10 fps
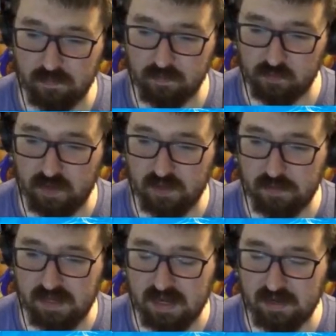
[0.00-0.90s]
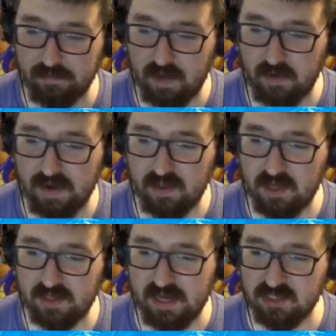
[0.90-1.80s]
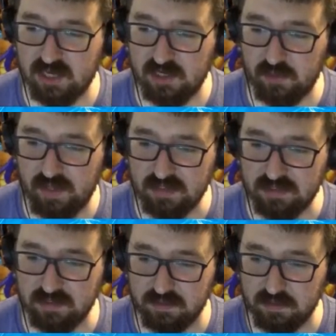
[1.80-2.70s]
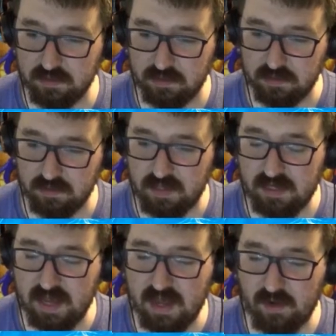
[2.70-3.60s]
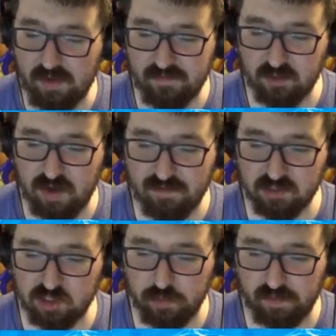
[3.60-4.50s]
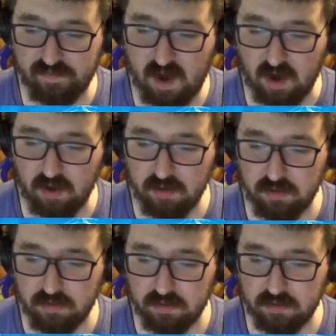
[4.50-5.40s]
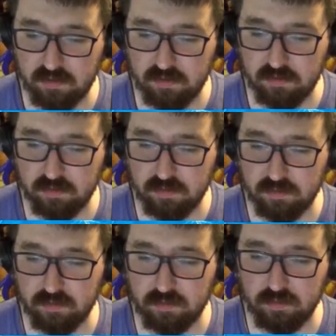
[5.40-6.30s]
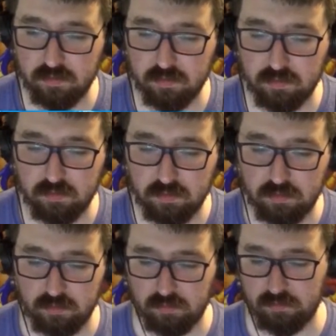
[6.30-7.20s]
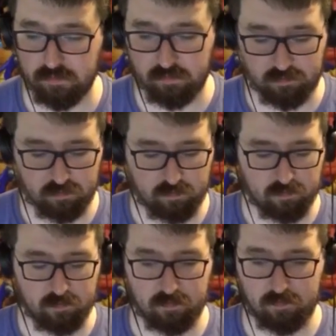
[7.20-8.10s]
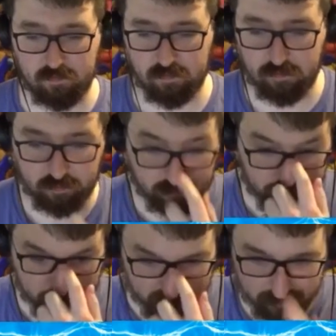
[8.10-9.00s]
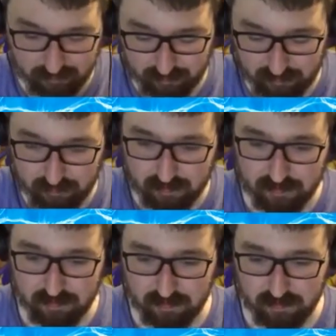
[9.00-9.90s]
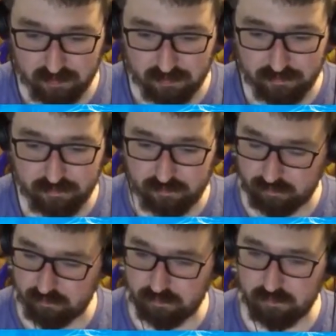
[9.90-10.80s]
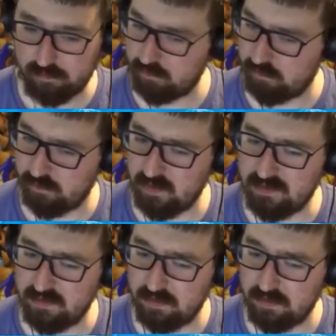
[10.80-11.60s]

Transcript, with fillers: It was right at the beginning. Alright, luckily I just gotta do this. Thank God I don't have to travel super far. Great work! Now we'll be able to make our way through the minefield. After you, what?